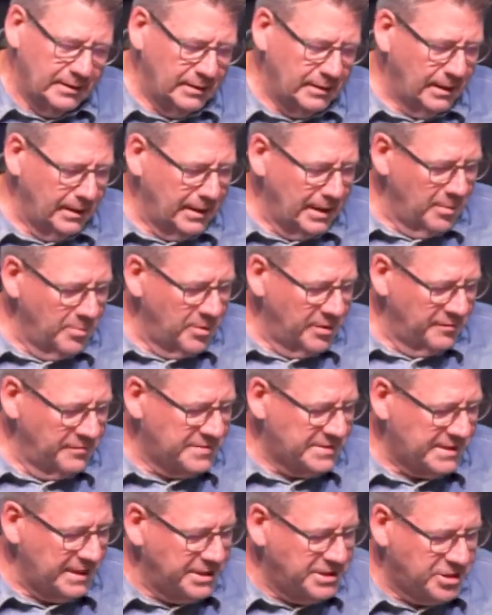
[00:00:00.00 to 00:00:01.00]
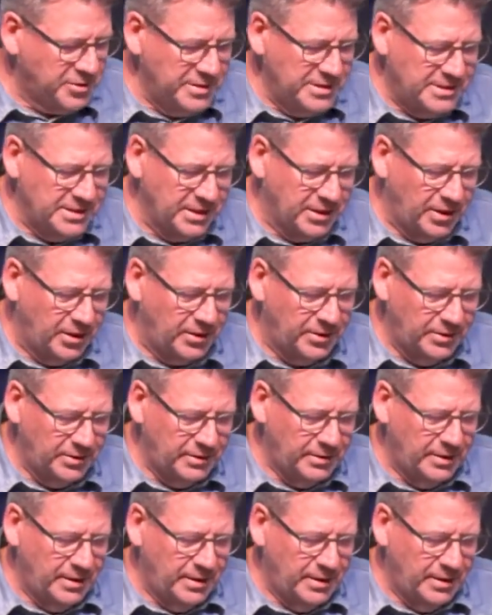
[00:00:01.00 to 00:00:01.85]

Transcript: a number of centuries ago,